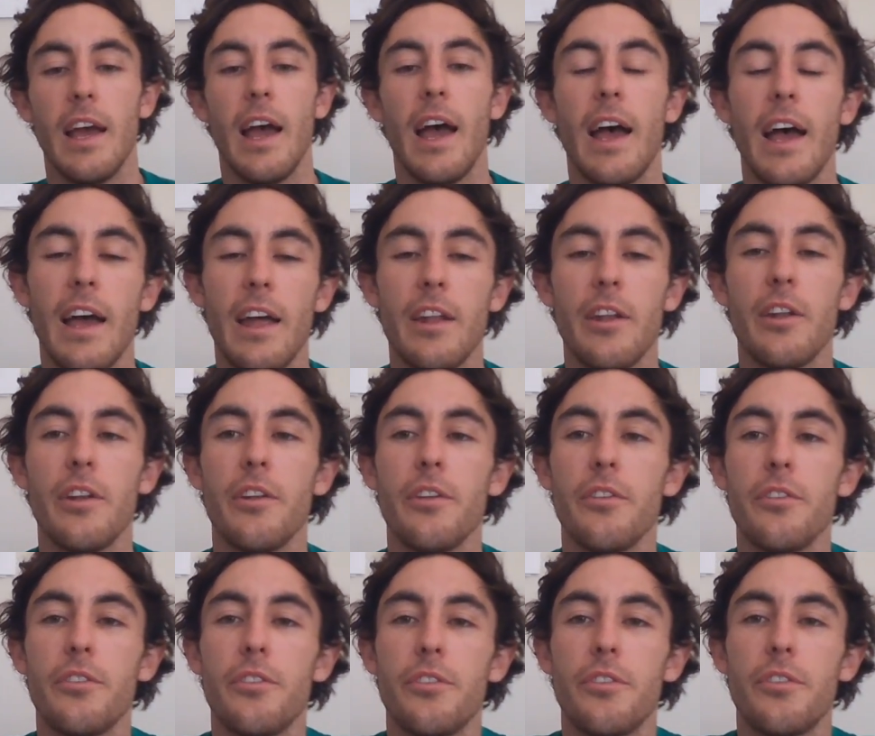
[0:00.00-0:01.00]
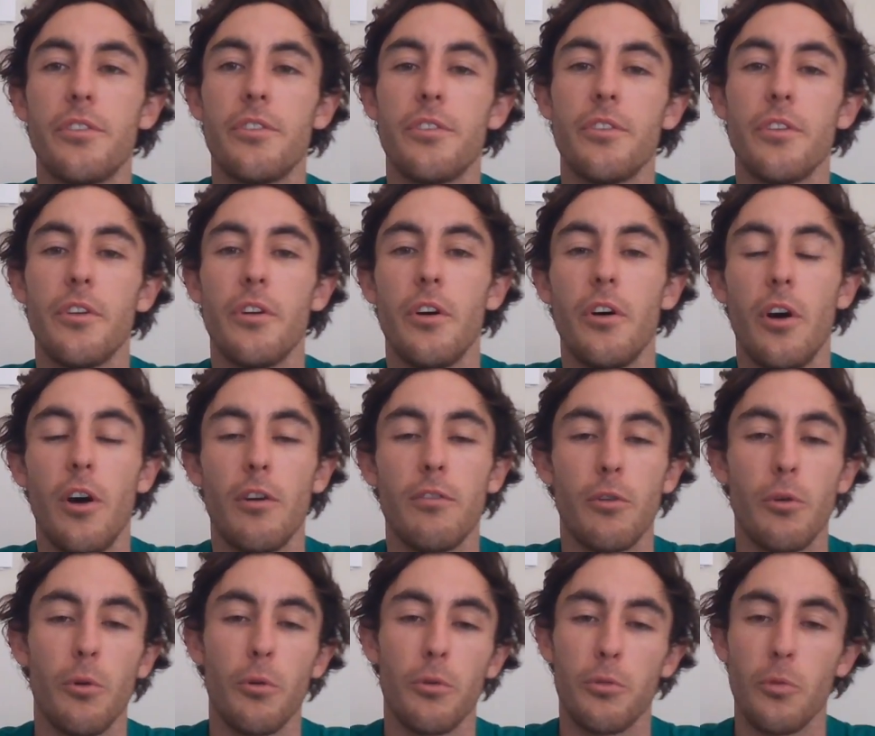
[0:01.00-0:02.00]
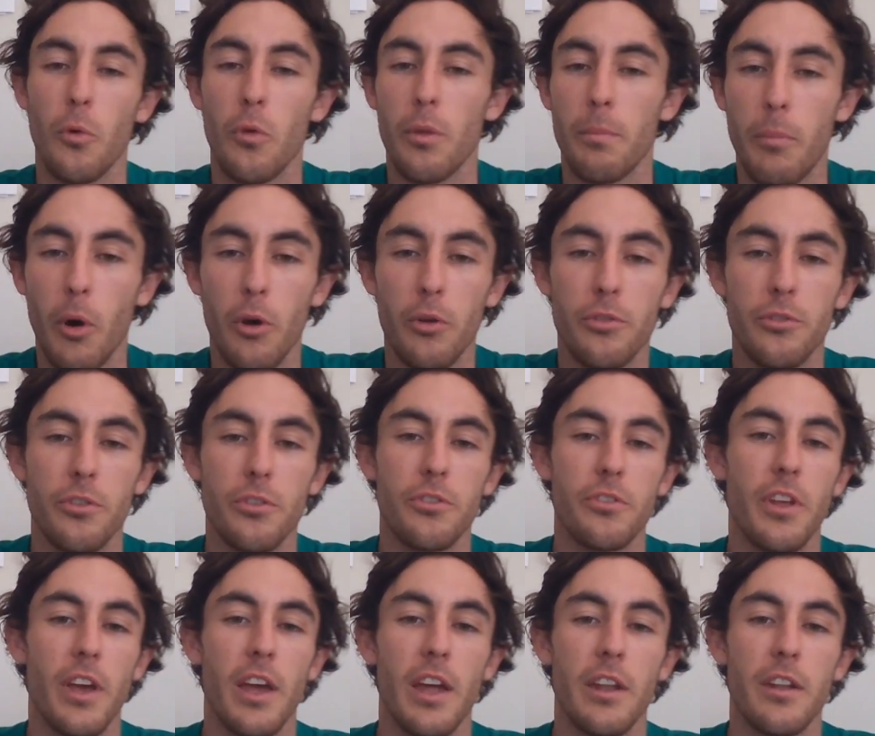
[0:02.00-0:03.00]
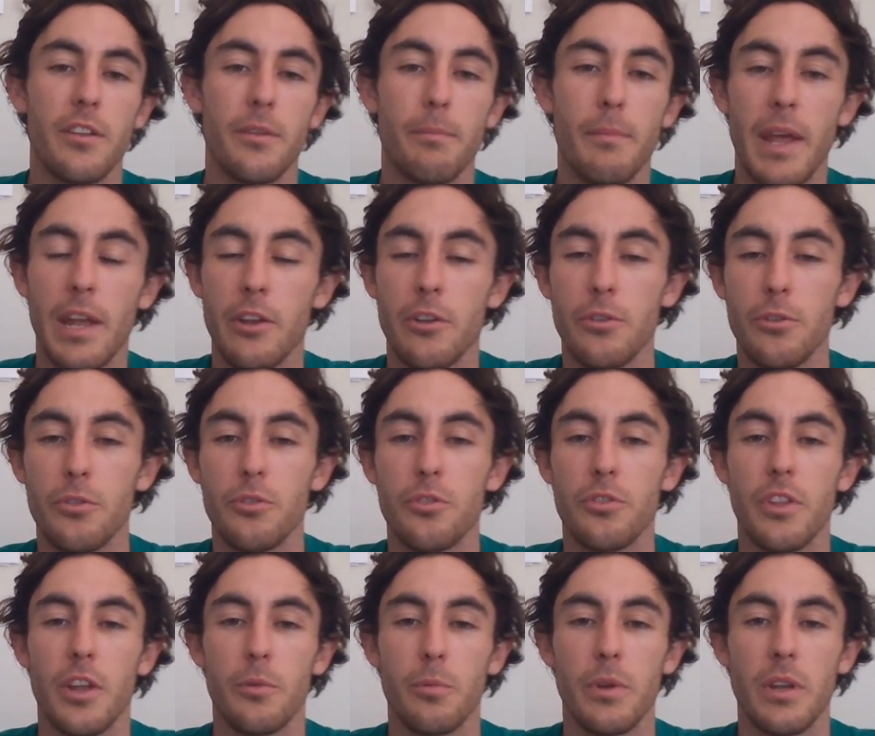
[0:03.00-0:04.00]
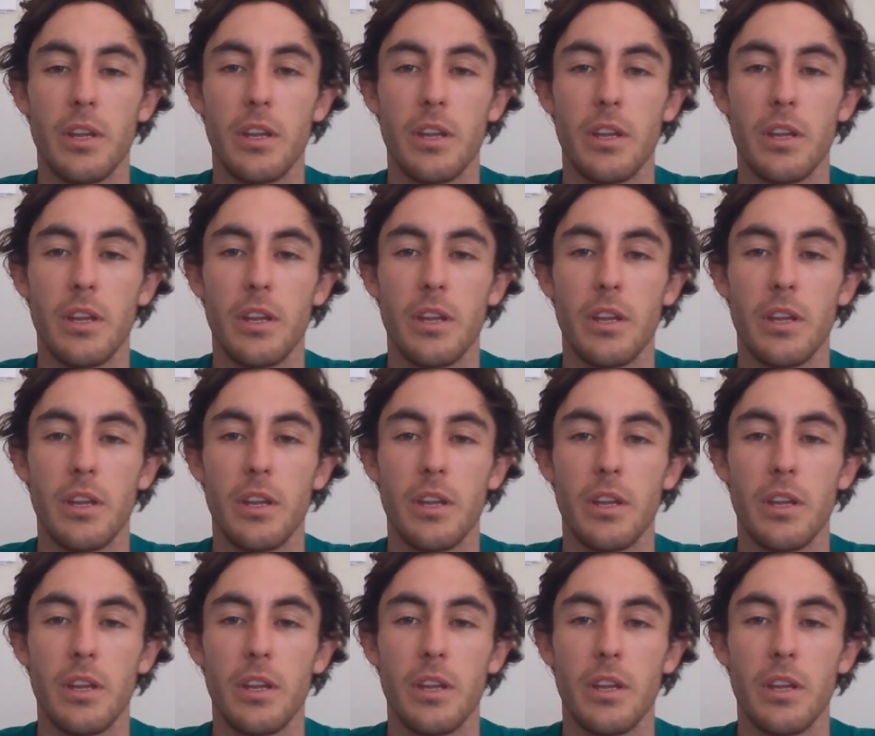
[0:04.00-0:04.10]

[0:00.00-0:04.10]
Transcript: and of course all the posters and menus that